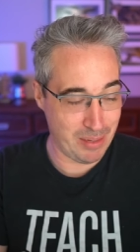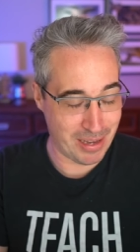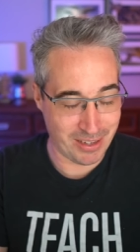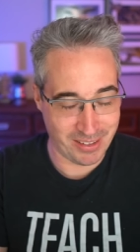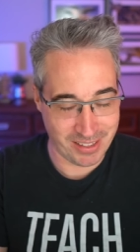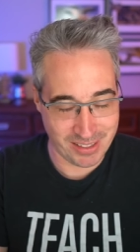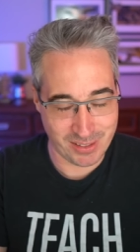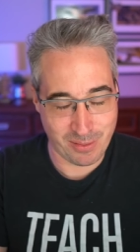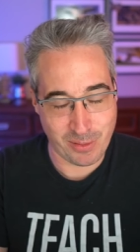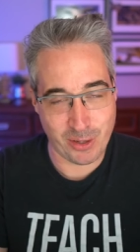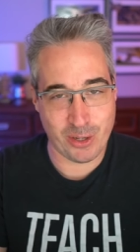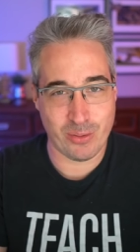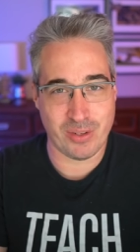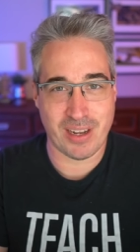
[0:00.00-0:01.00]
email isn't
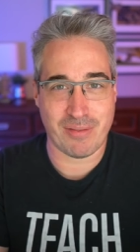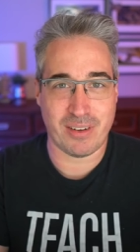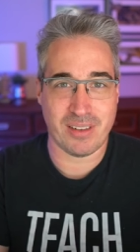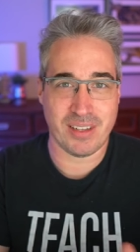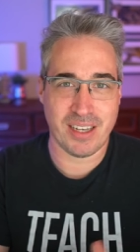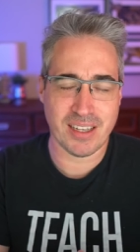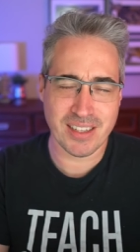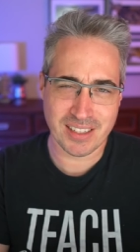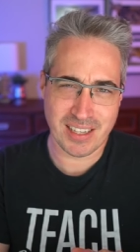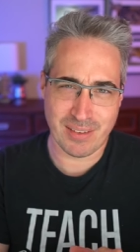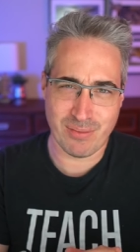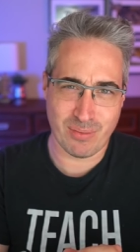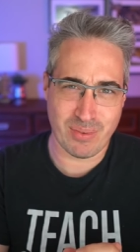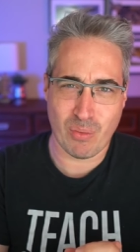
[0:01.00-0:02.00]
for you, definitely at least
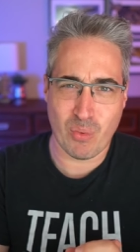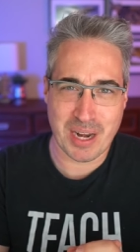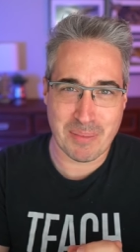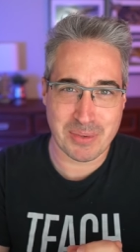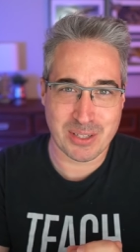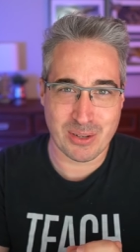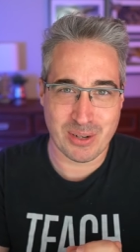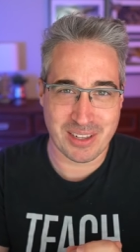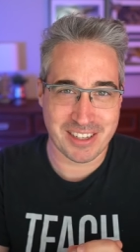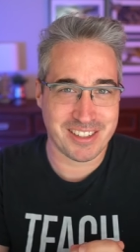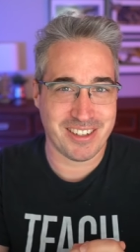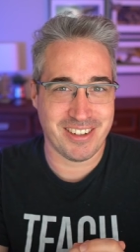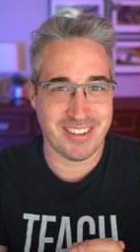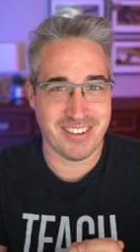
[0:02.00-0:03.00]
give one episode a
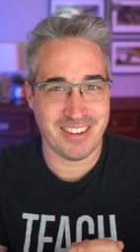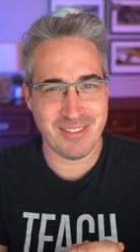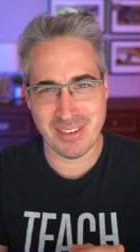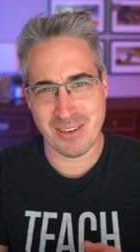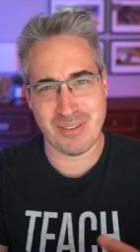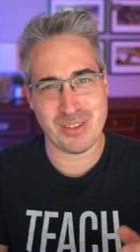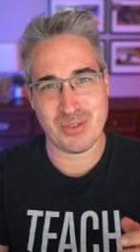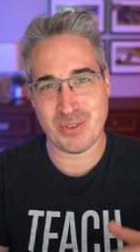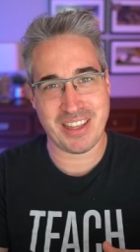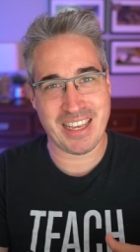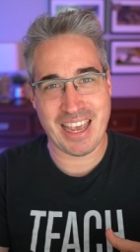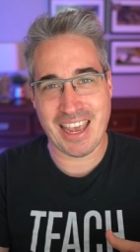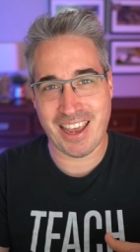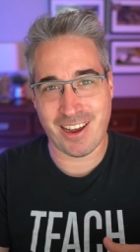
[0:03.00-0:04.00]
lesson, even if it's one
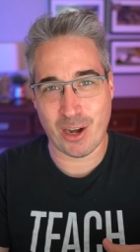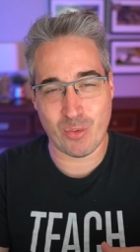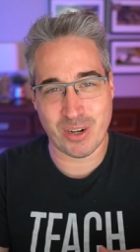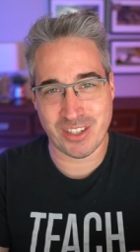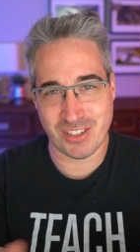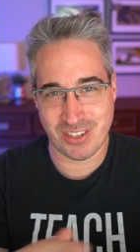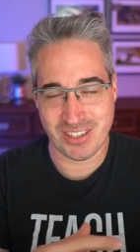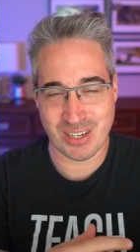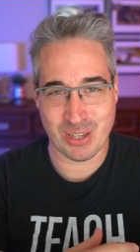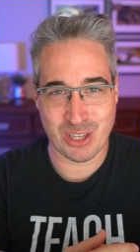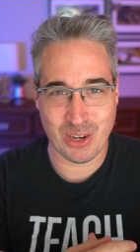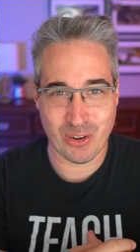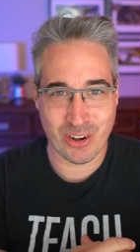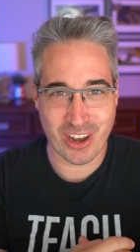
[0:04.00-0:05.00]
of the AI ones, just out
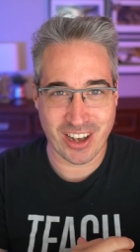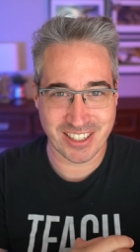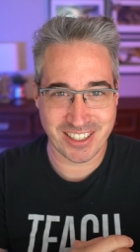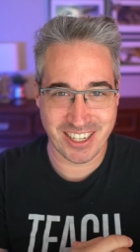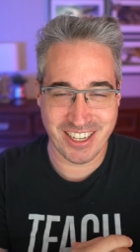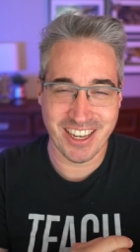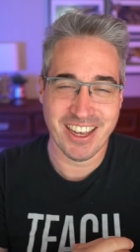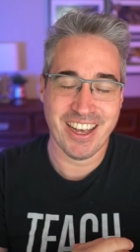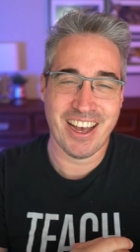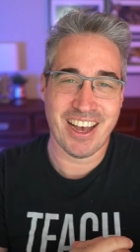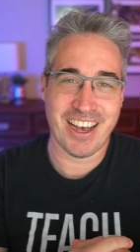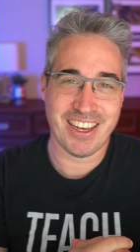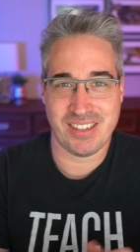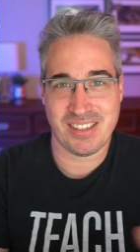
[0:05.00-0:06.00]
of curiosity,
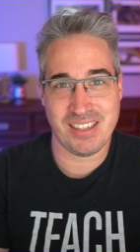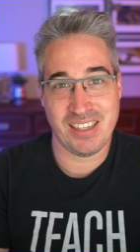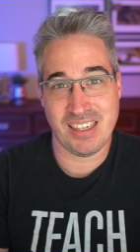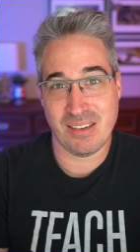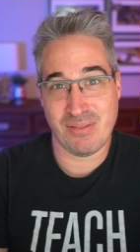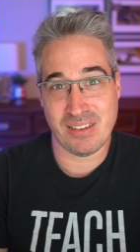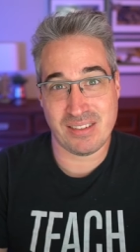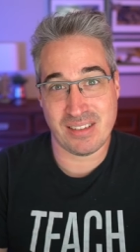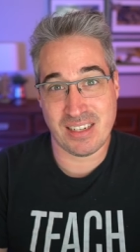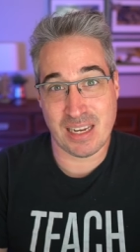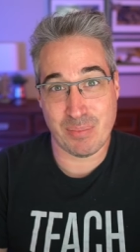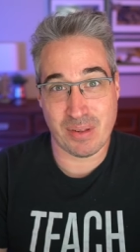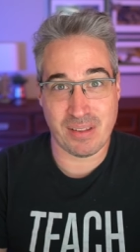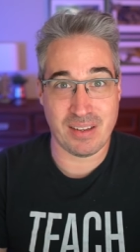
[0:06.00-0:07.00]
just to see if it's the
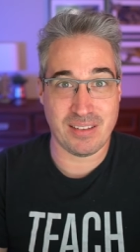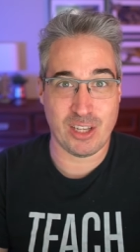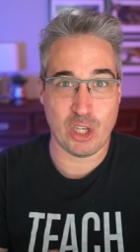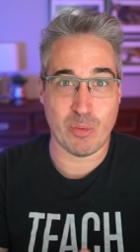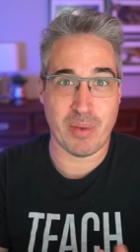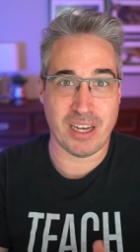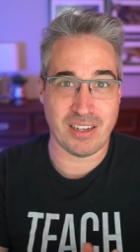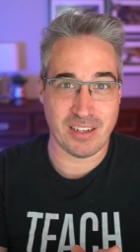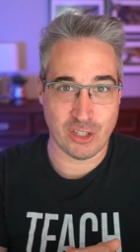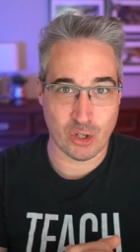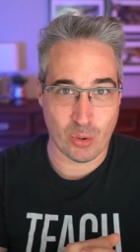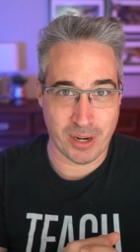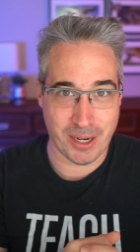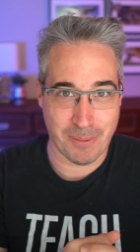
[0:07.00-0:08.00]
type of thing that you might
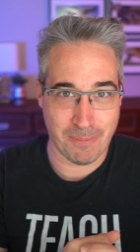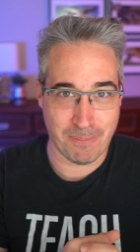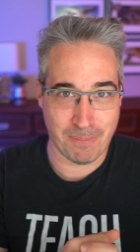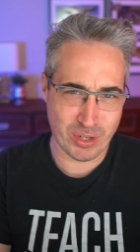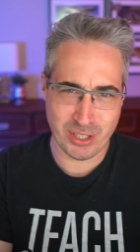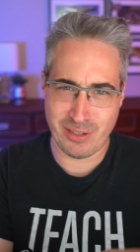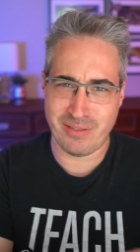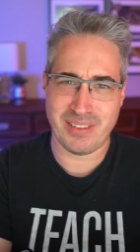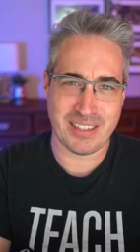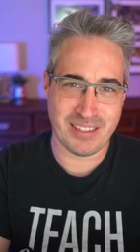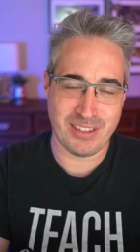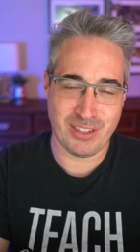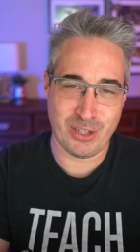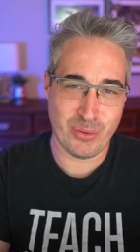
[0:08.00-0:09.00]
enjoy. And once you've
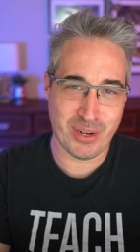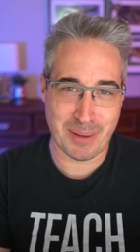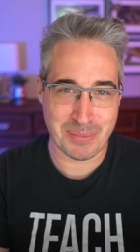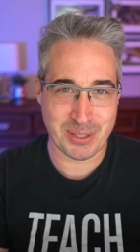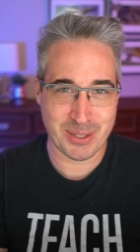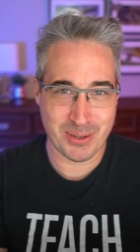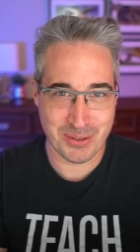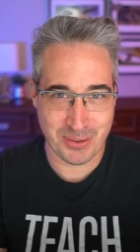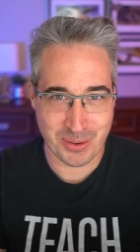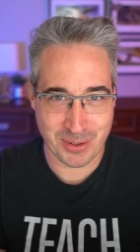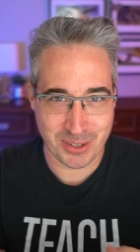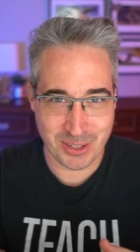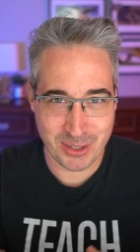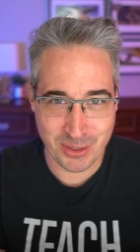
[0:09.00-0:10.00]
listened to an episode
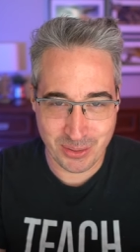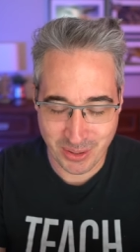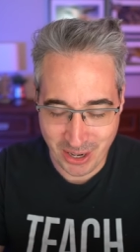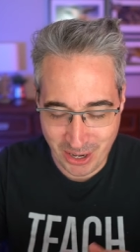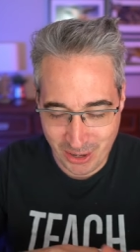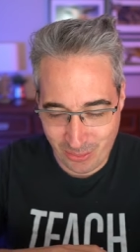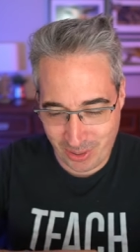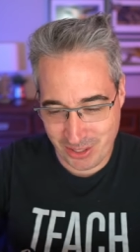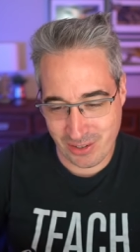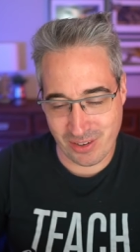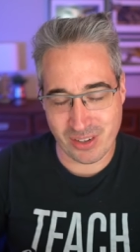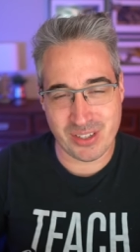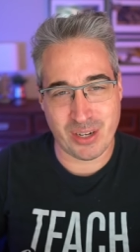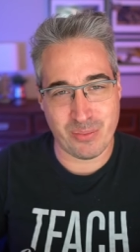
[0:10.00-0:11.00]
or two,
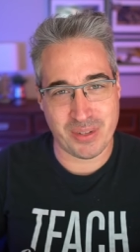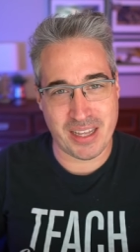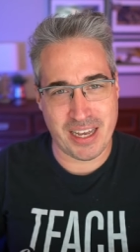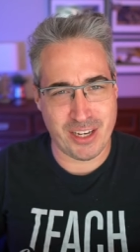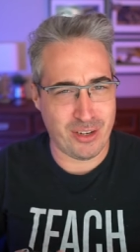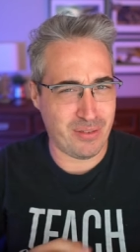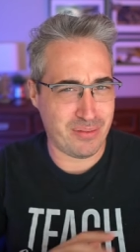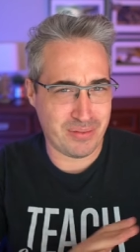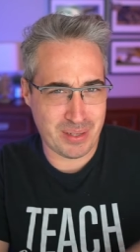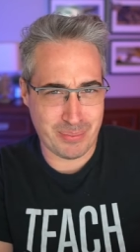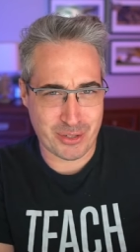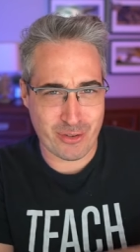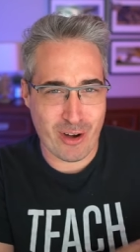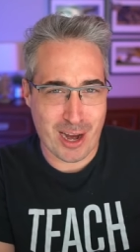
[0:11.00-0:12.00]
once you're all done with that, you've
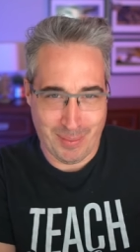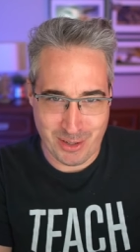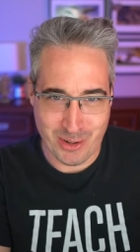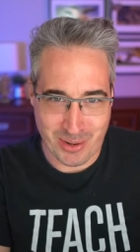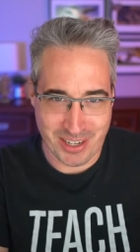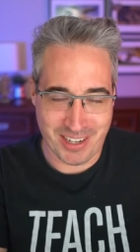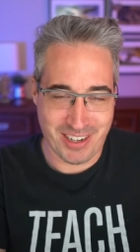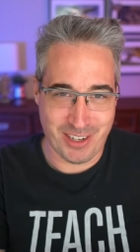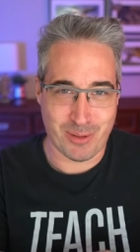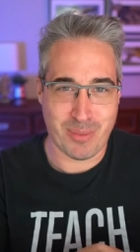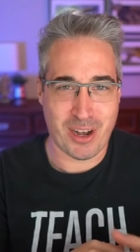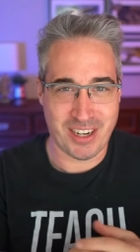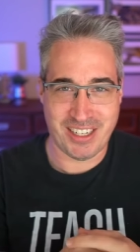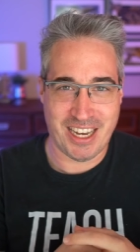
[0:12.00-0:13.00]
subscribed to it in
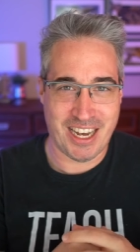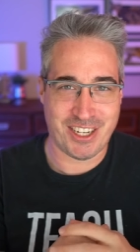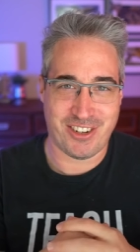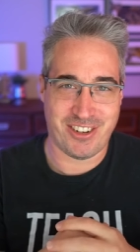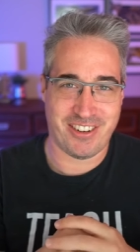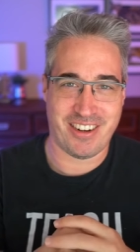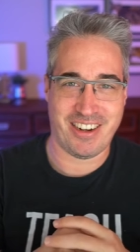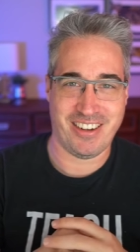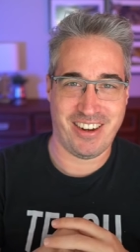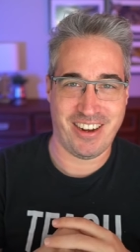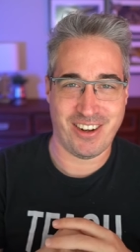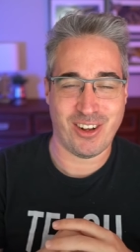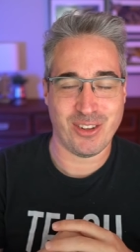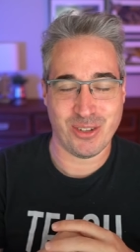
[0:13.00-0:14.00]
your podcatcher and,
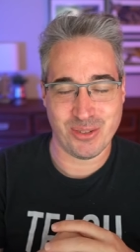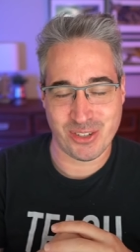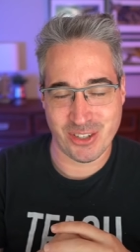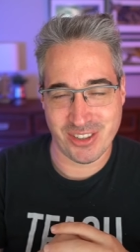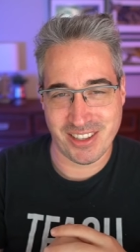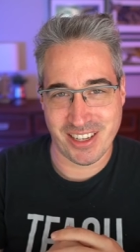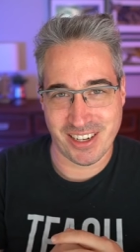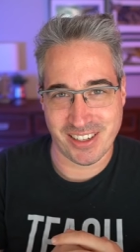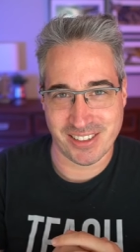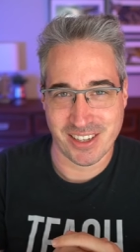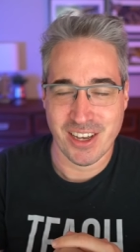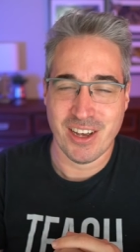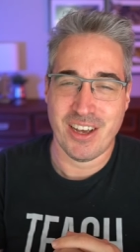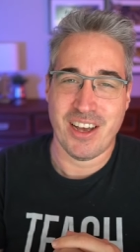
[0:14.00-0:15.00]
and all those good
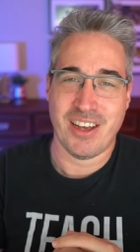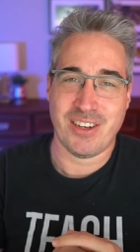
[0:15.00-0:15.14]
things.